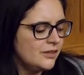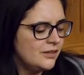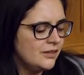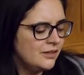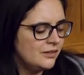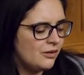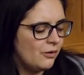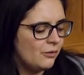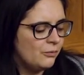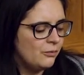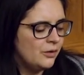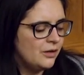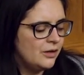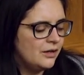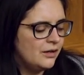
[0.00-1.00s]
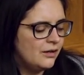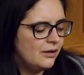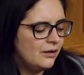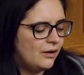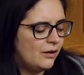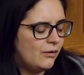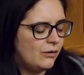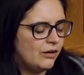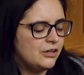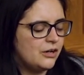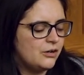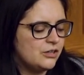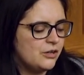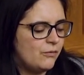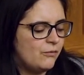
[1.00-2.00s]
you know, or,
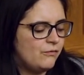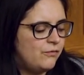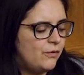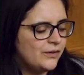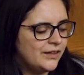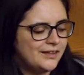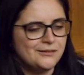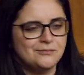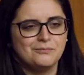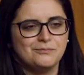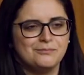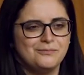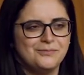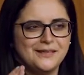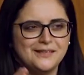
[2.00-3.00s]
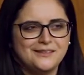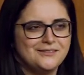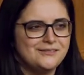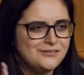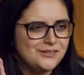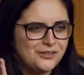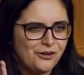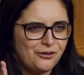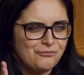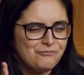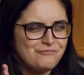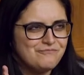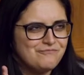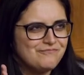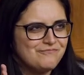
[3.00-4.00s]
or fully be, you know,
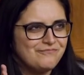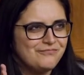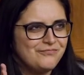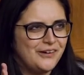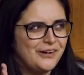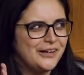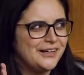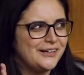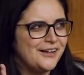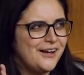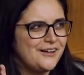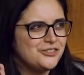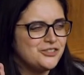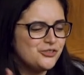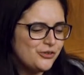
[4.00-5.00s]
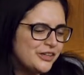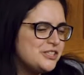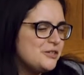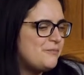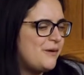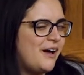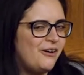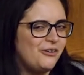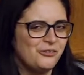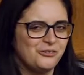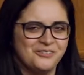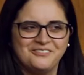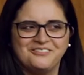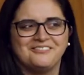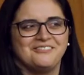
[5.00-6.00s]
very uh, strict about
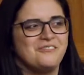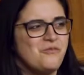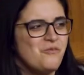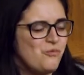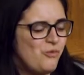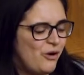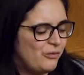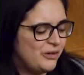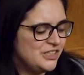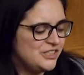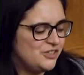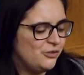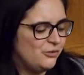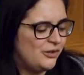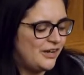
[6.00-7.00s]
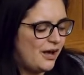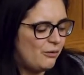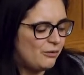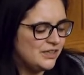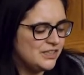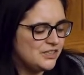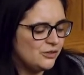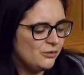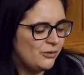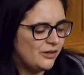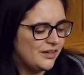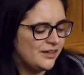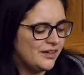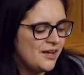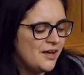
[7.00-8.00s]
what we do and how we do
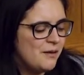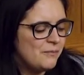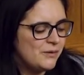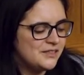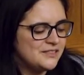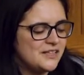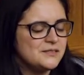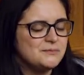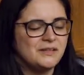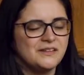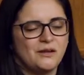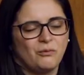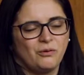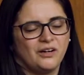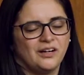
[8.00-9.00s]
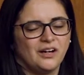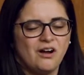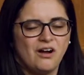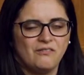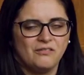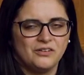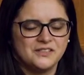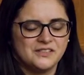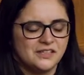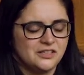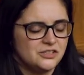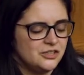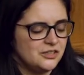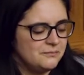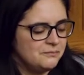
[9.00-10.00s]
it, but it does mean that we're in
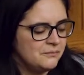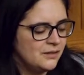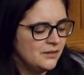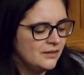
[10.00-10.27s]
conversation.